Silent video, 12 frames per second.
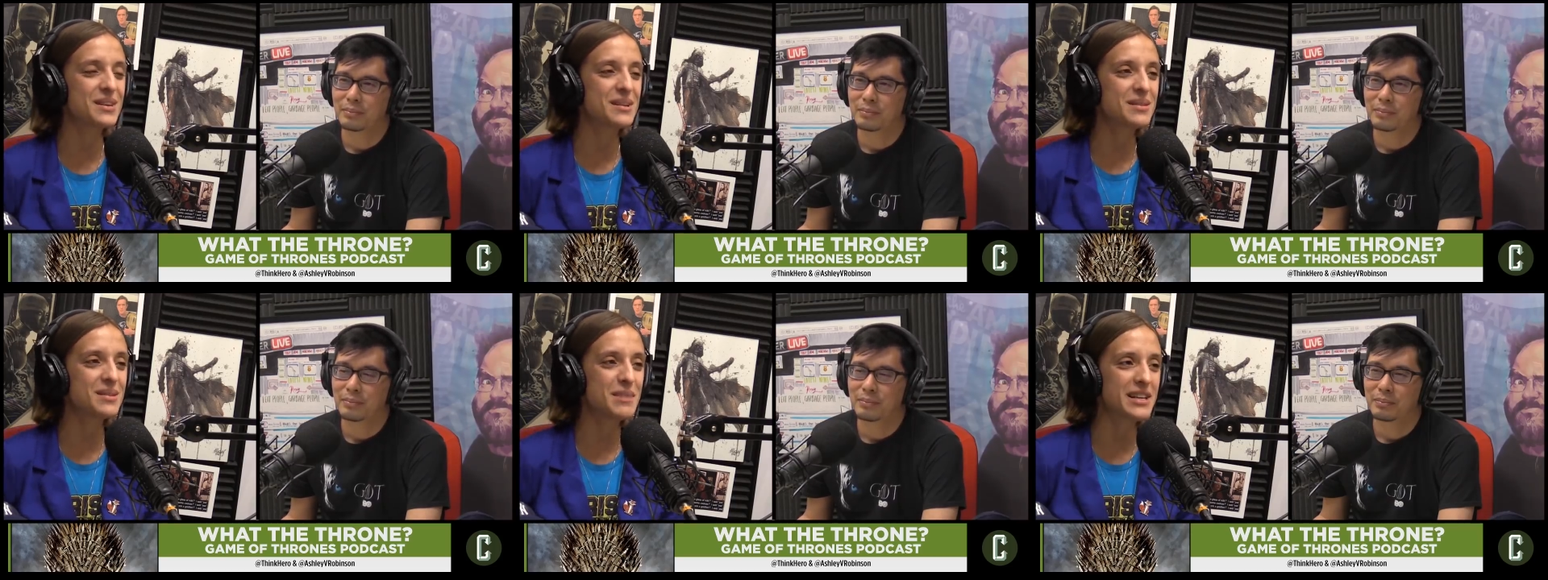Speaker 1: And
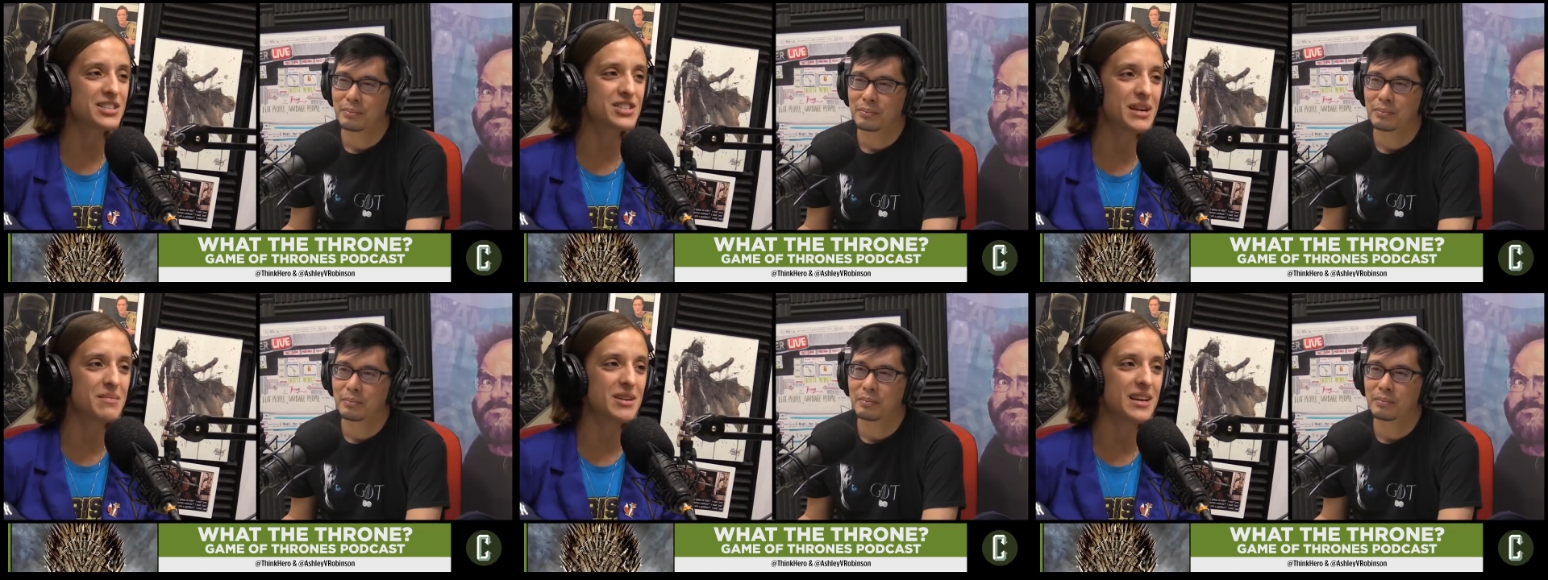it, it makes
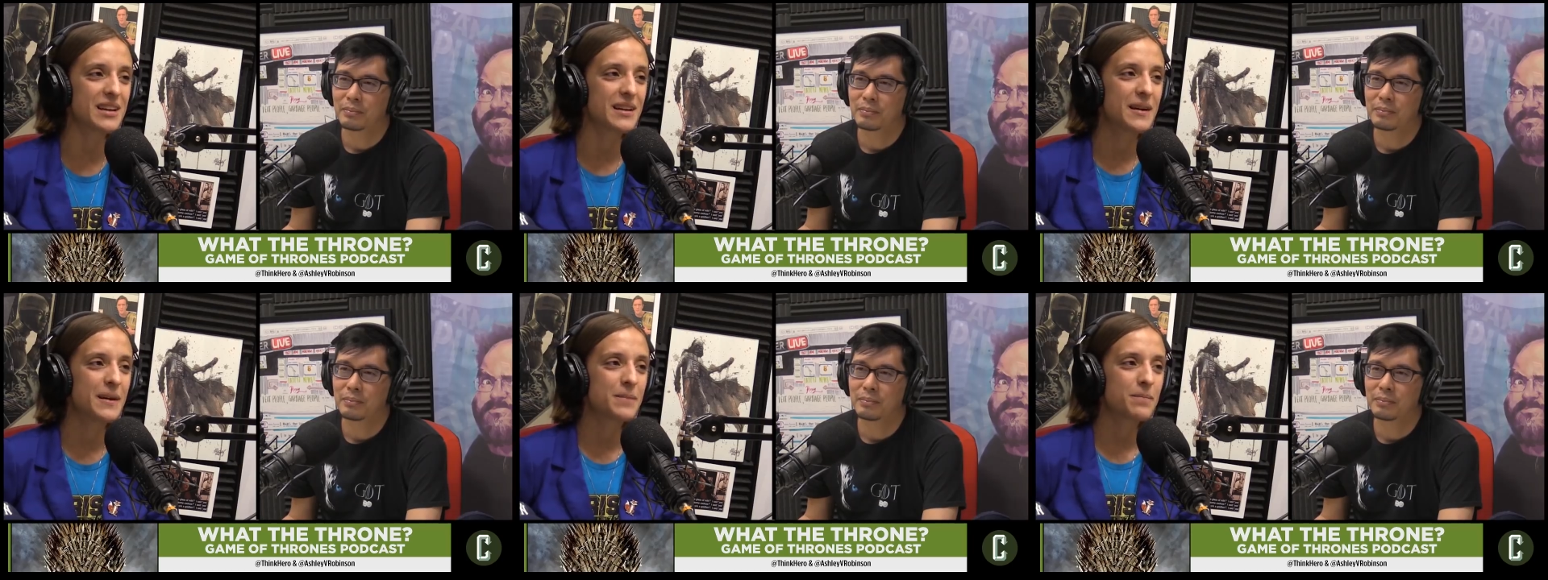Jaime
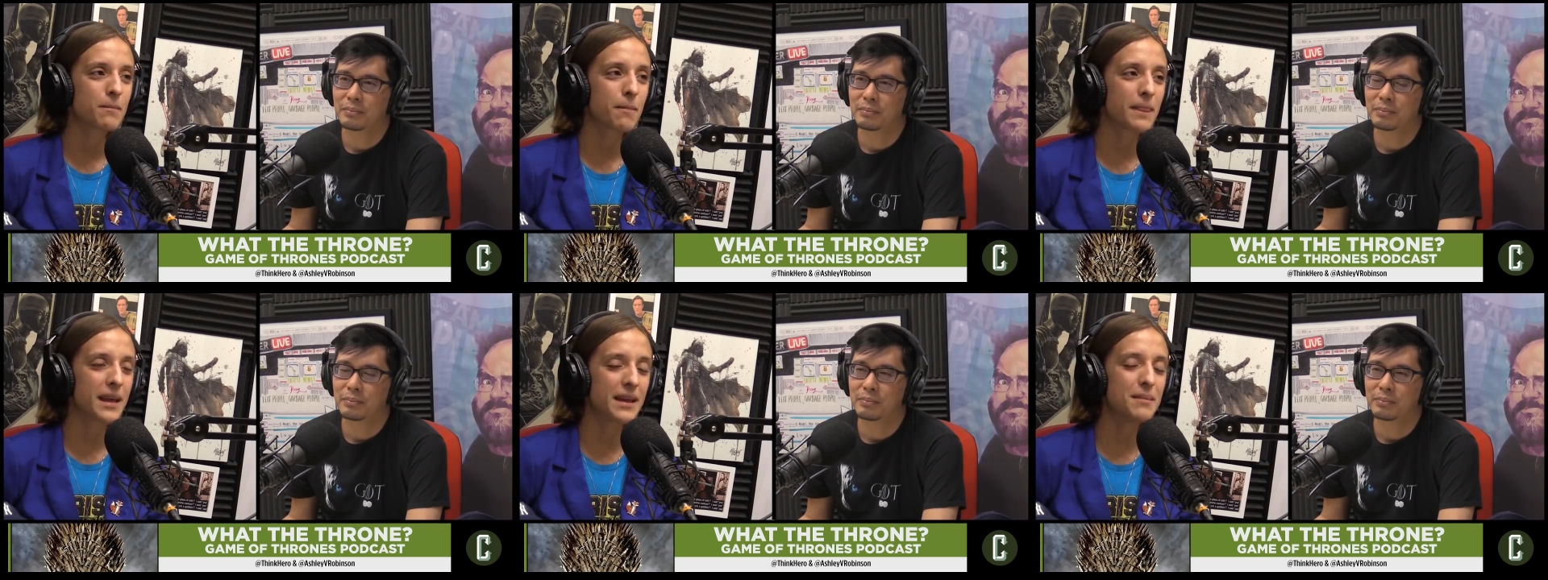
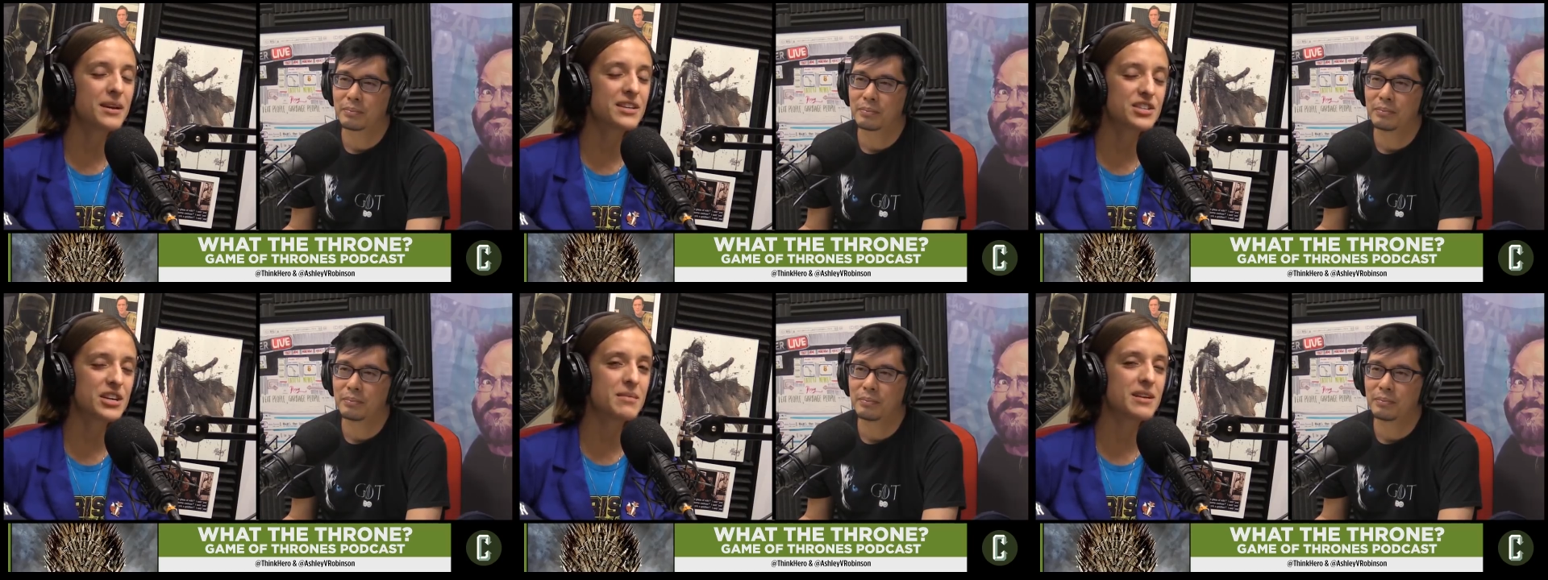it
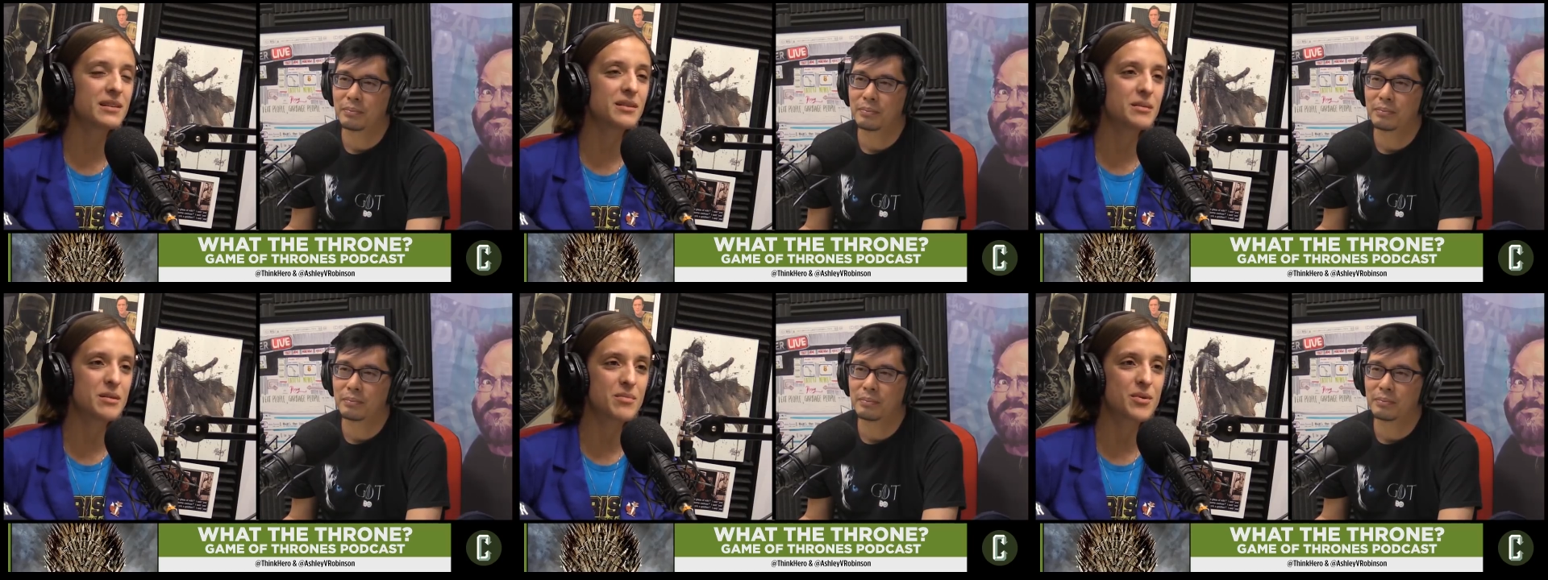makes Jaime a
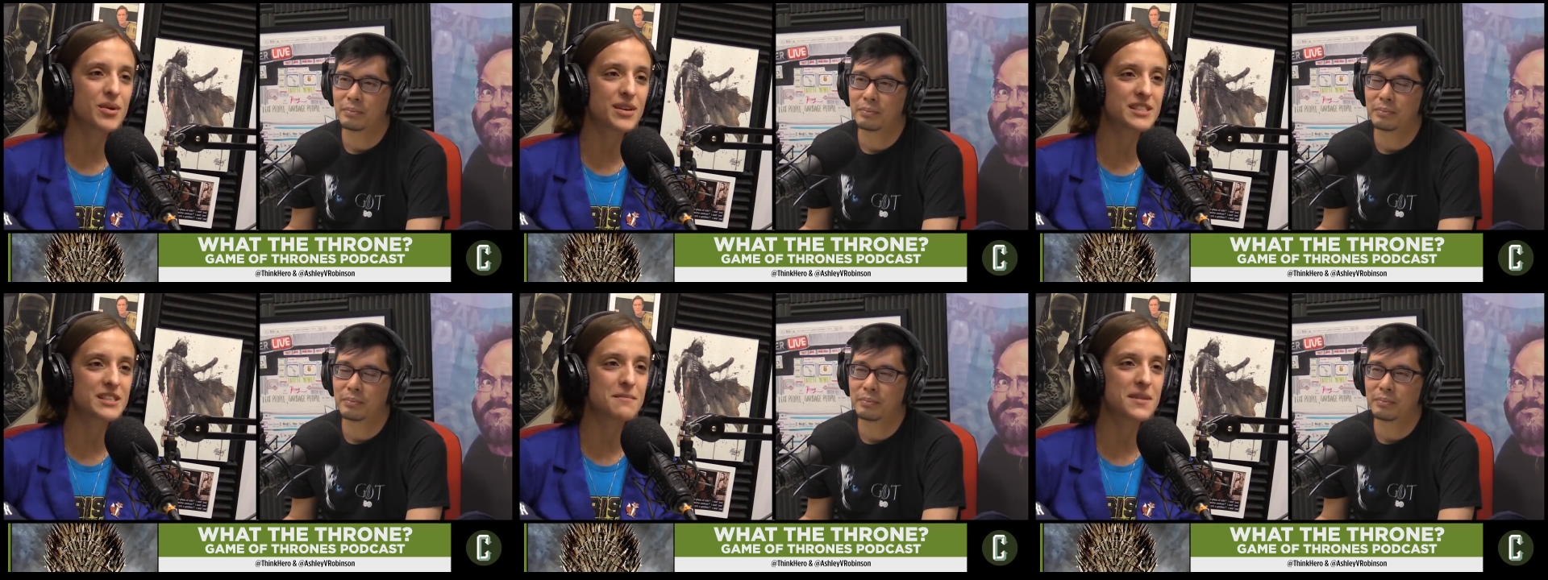little bit more
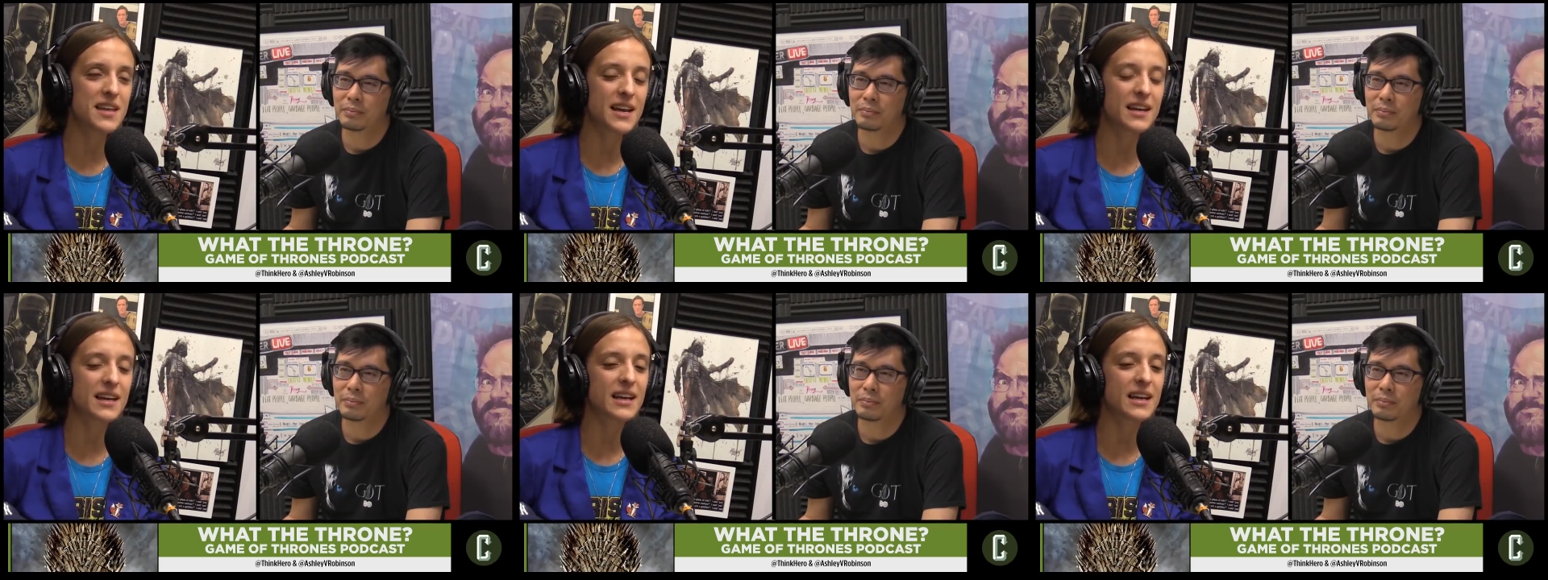sympathetic.